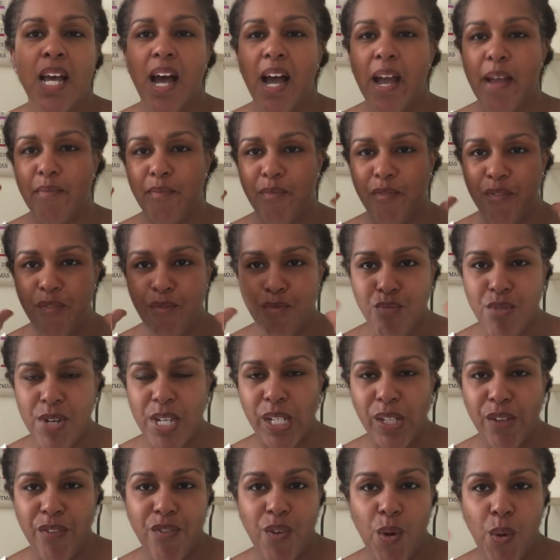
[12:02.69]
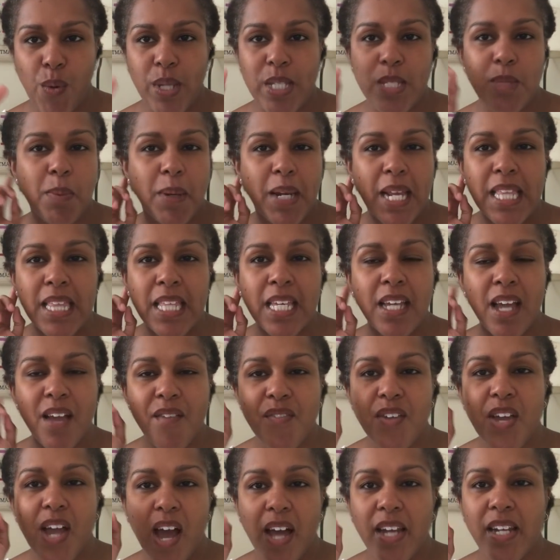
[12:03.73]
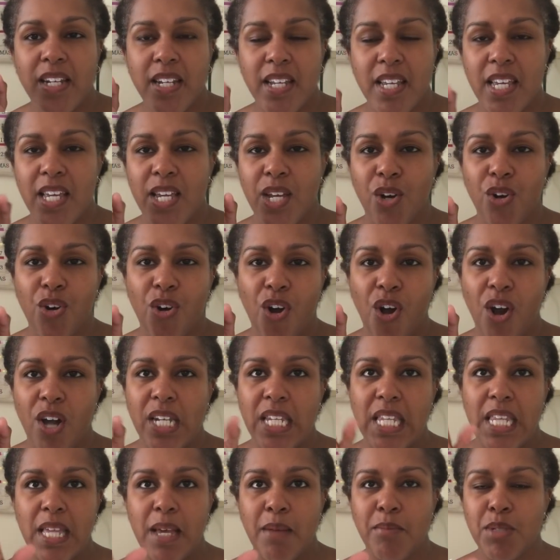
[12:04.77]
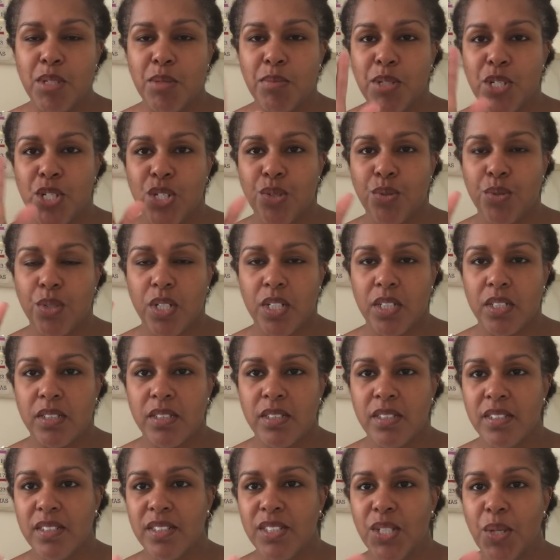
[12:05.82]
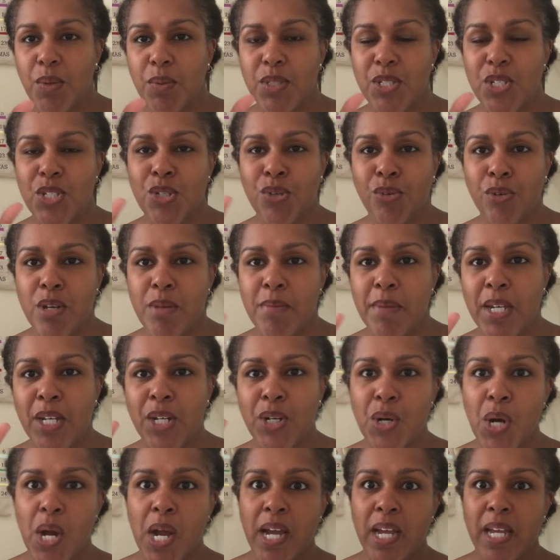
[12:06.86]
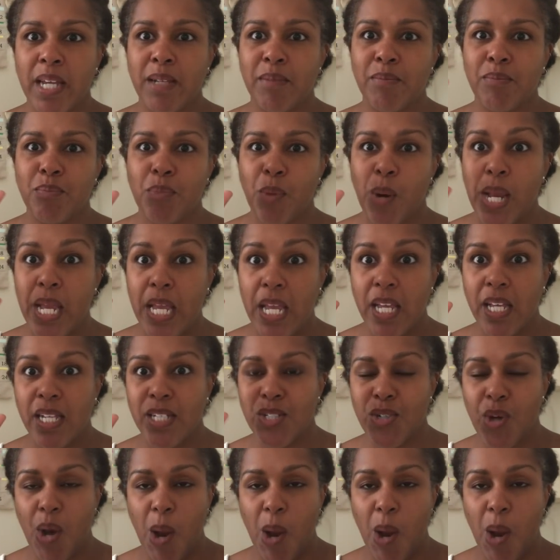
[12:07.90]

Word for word: I'm really focused, but I think I've got an ear on them to be sure no one's screaming, crying, breaking,